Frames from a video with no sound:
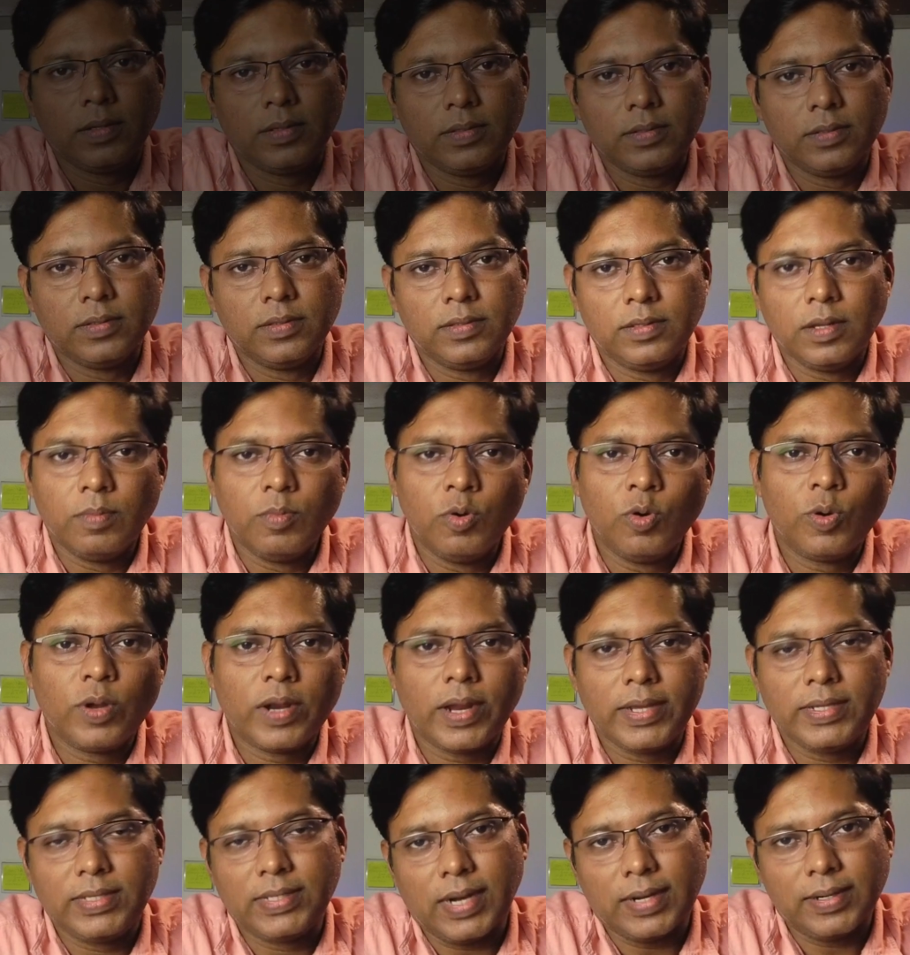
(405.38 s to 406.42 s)
The more
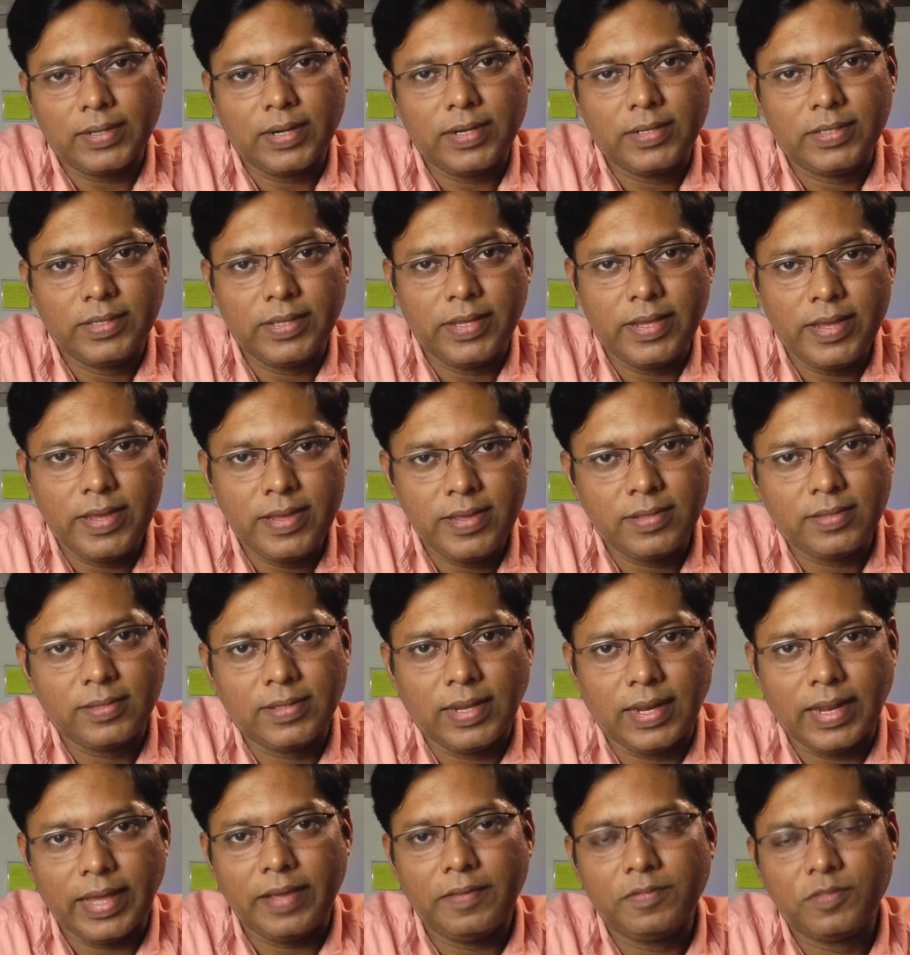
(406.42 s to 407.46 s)
I started seeing
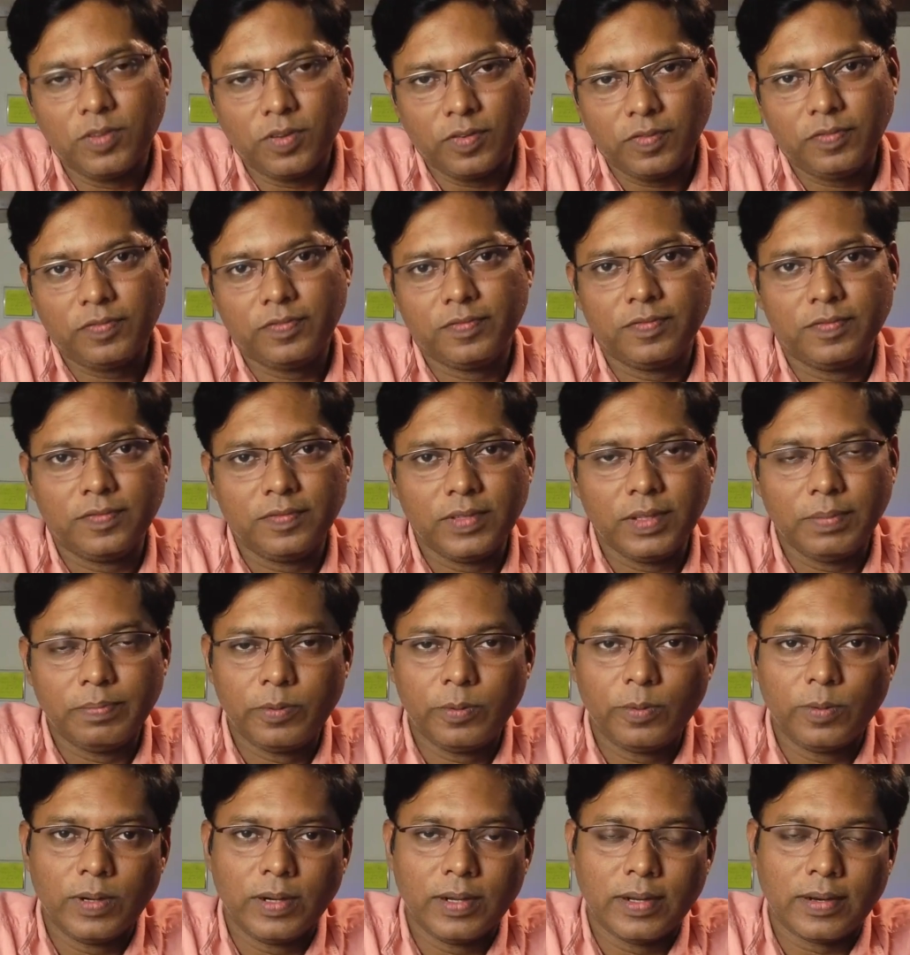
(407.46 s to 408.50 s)
the lives of the
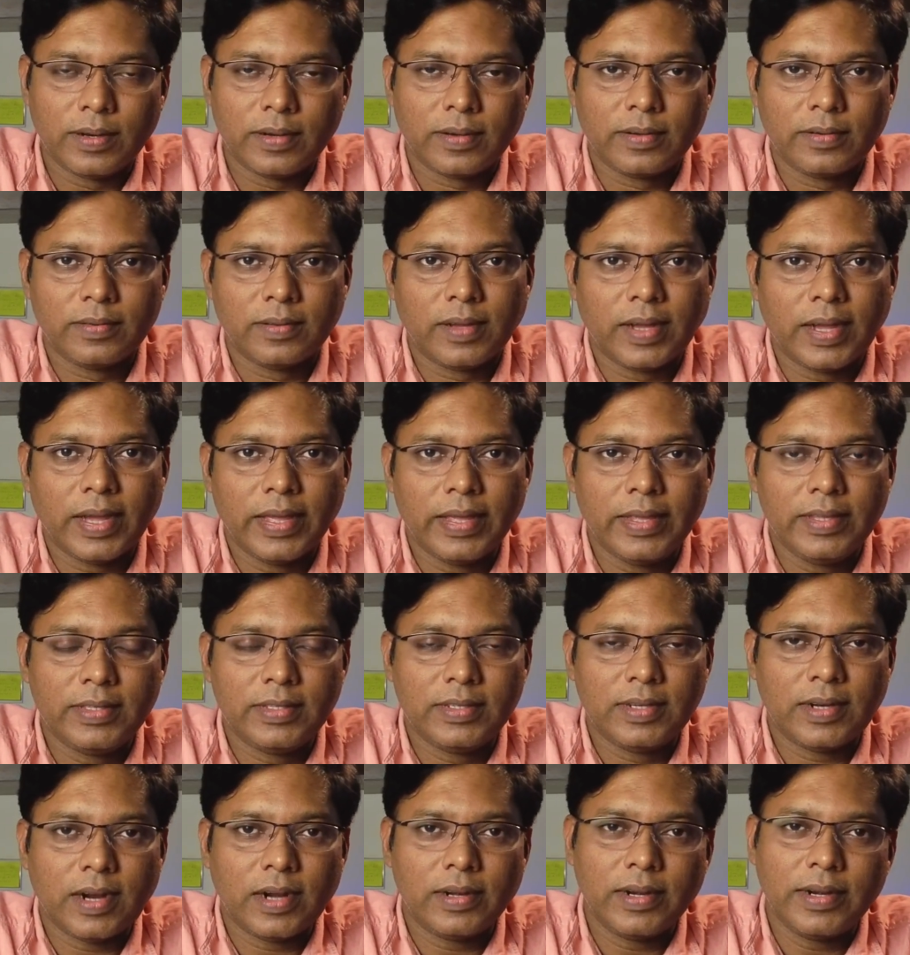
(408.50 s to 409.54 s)
poor, I
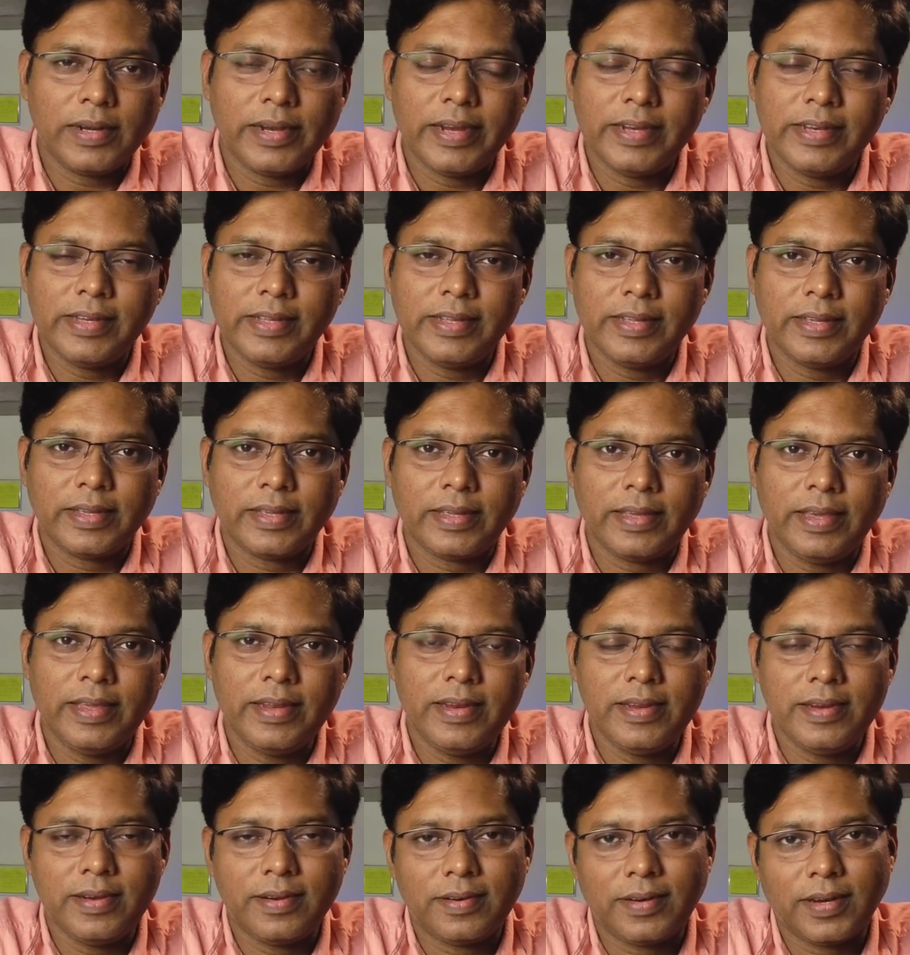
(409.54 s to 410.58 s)
started getting a
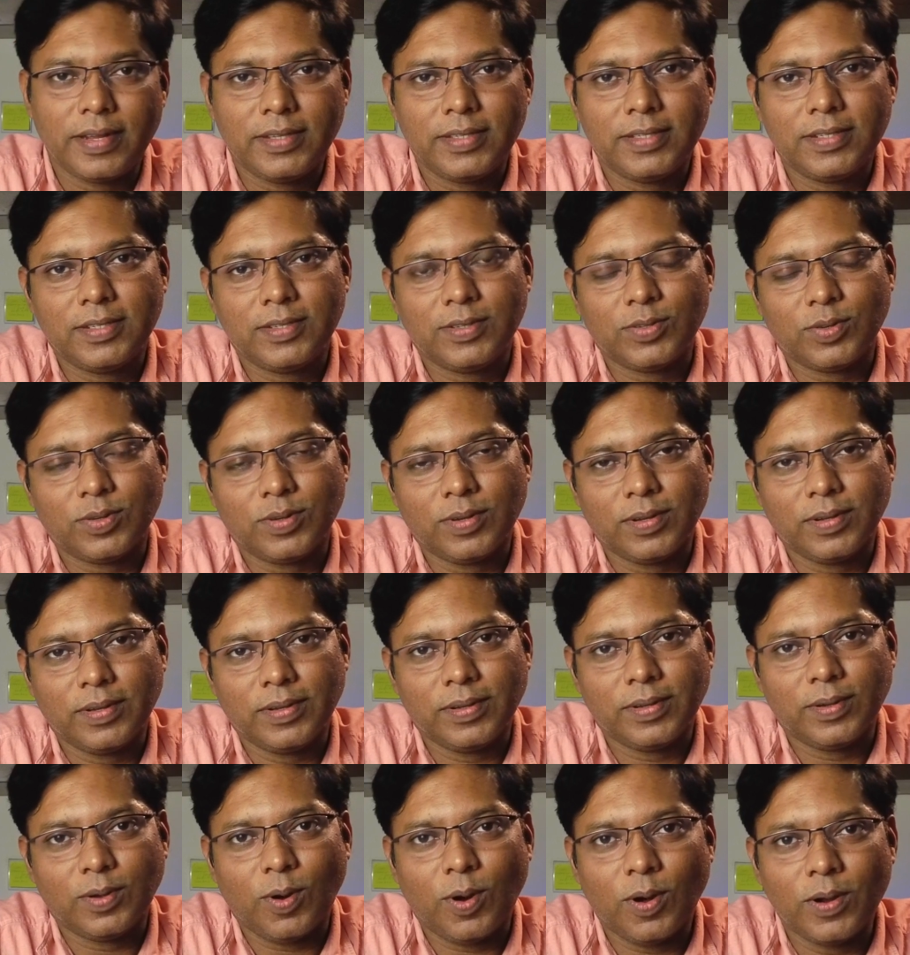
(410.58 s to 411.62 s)
keen interest
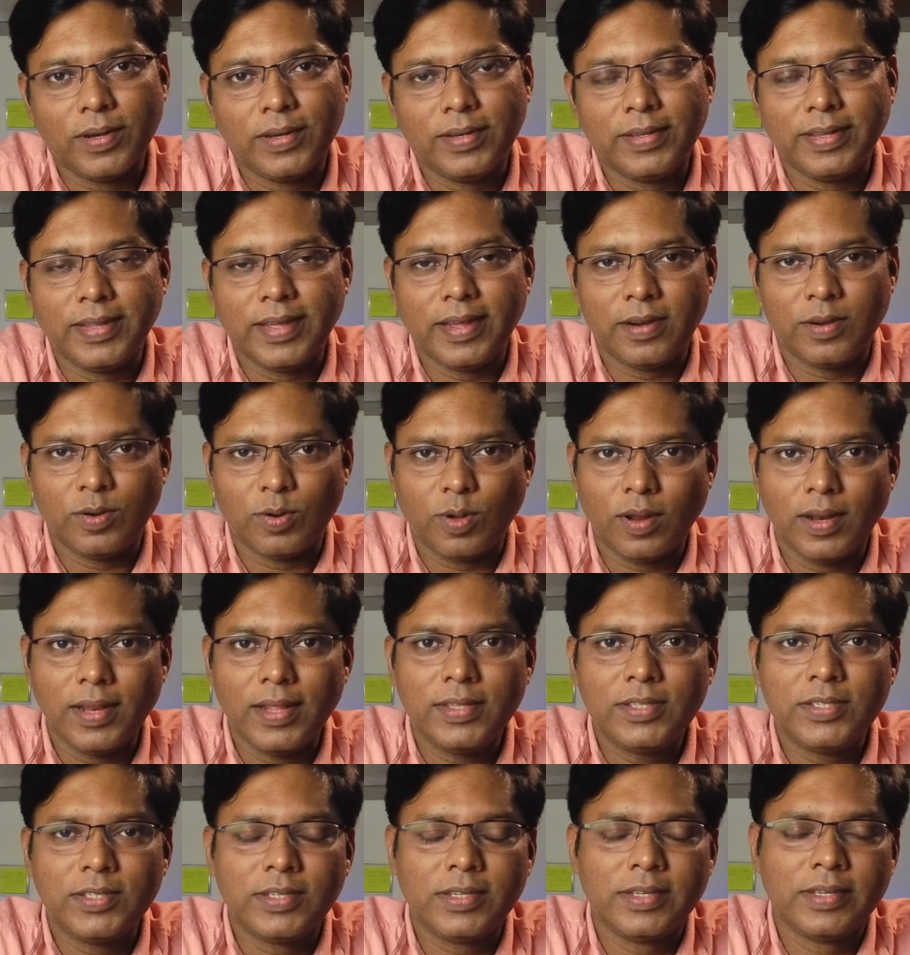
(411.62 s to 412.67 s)
on their
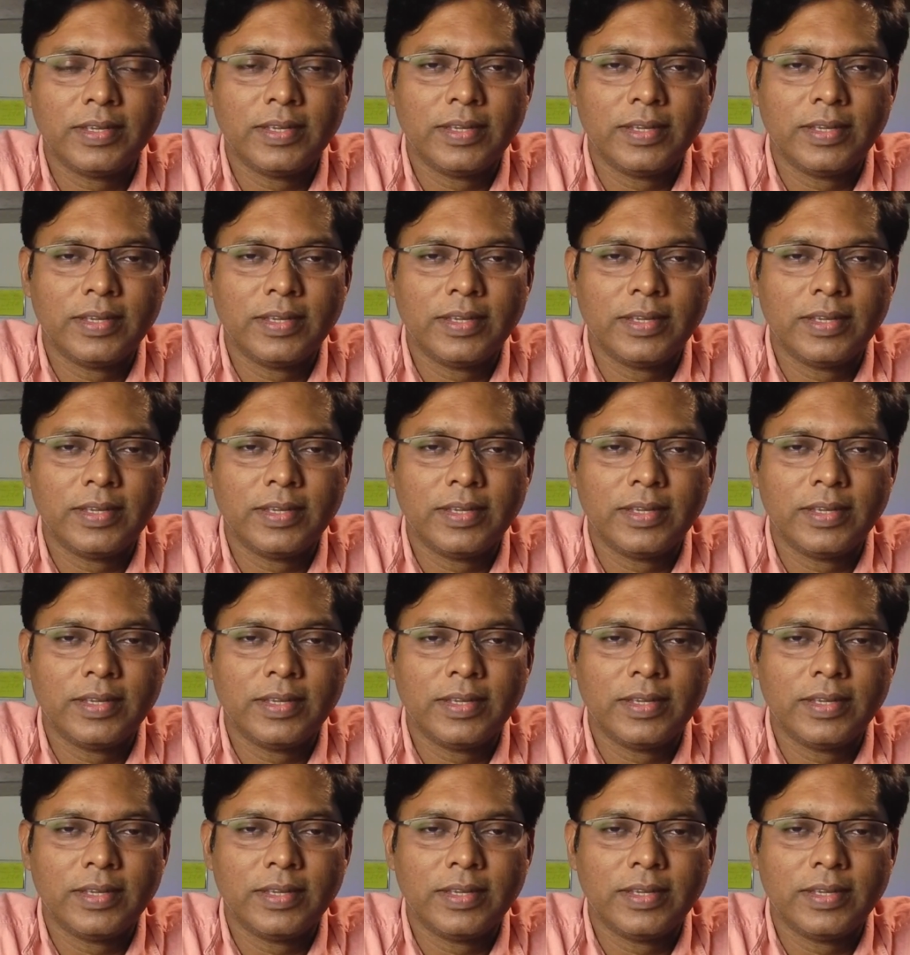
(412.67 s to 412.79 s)
knowledge,